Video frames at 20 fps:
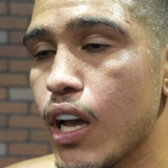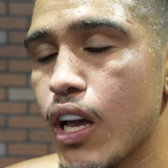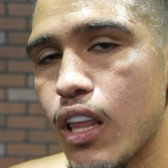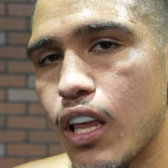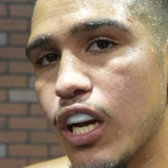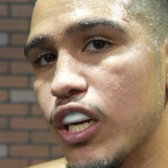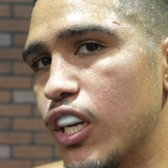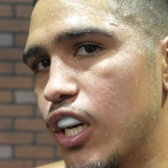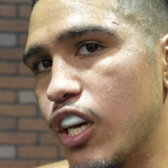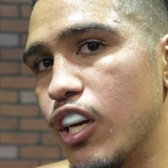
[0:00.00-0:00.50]

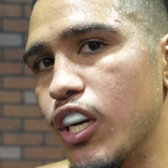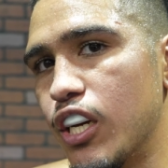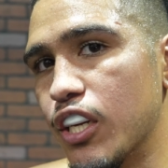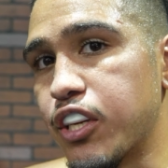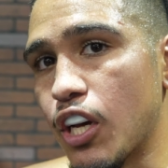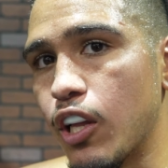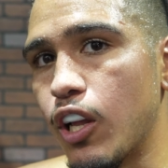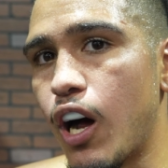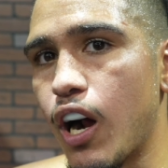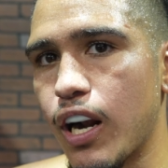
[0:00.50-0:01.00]
it's
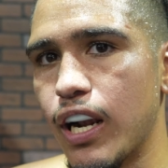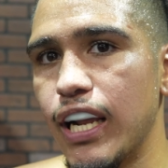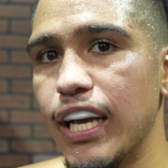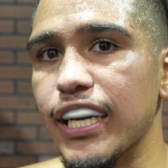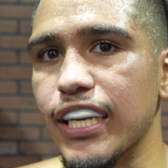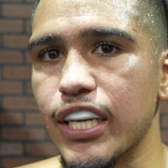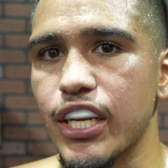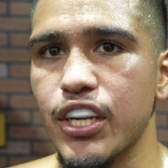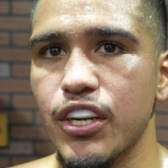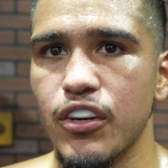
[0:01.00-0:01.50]
a long
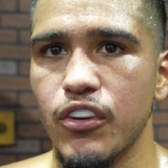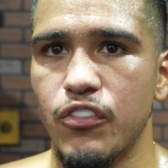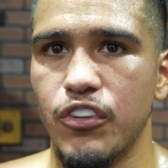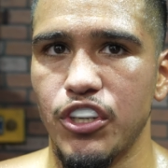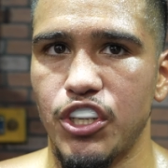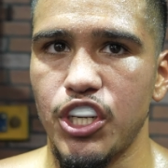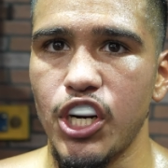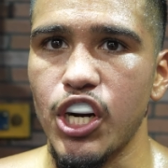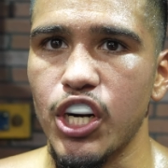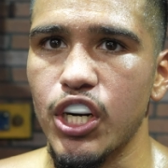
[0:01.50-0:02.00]
list for
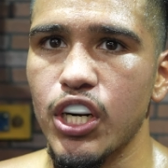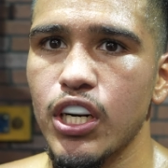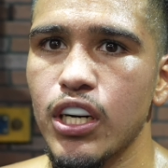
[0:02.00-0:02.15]
sure.